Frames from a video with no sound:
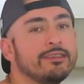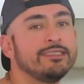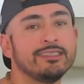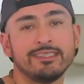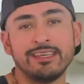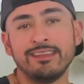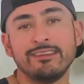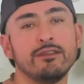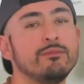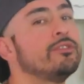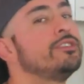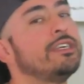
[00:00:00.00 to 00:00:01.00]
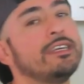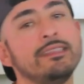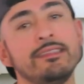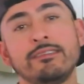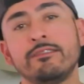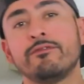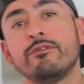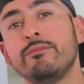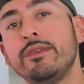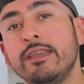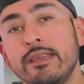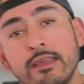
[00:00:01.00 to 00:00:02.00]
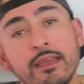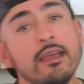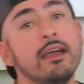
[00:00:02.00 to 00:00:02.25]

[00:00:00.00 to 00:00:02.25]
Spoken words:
Just kidding, no more chicken dinners for me.